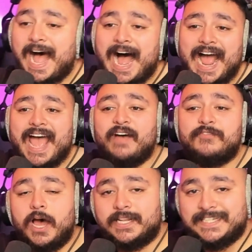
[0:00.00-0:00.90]
I have
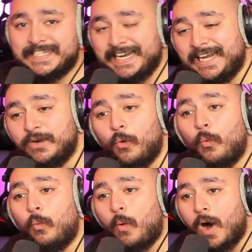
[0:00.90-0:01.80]
not seen
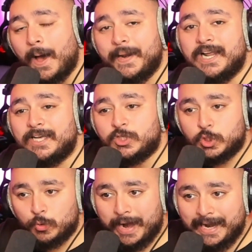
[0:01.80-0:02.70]
one
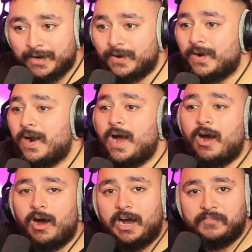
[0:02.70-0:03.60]
trailer
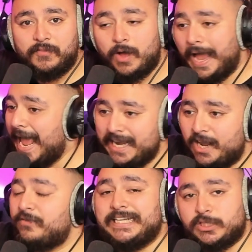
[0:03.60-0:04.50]
of any
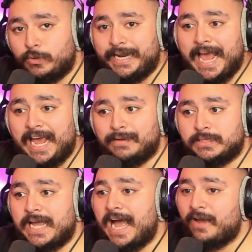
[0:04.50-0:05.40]
of these three
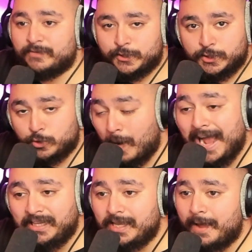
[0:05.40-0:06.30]
games. I haven't
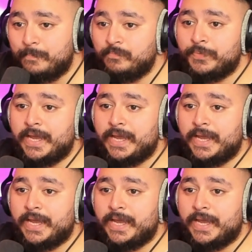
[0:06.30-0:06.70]
tried them.